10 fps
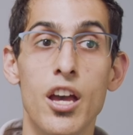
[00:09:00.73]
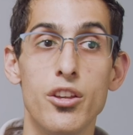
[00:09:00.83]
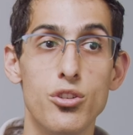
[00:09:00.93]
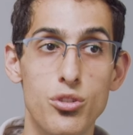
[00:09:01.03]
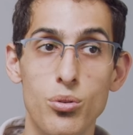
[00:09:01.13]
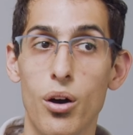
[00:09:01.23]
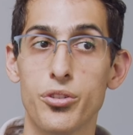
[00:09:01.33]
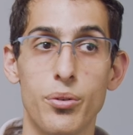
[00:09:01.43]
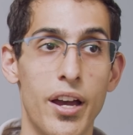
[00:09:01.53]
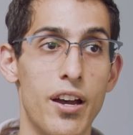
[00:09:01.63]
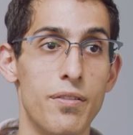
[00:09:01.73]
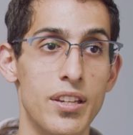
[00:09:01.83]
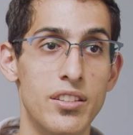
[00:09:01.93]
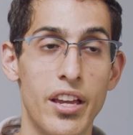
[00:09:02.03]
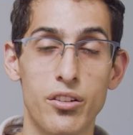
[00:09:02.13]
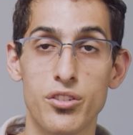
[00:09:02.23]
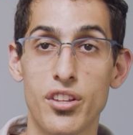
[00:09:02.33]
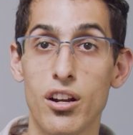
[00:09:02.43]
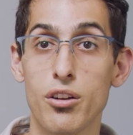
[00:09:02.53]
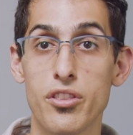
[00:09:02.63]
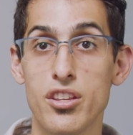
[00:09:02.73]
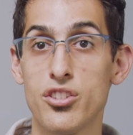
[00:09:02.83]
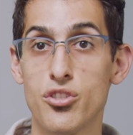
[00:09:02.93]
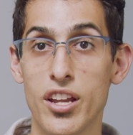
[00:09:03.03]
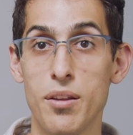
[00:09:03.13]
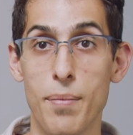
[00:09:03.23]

You do also have e-tailers that are the straight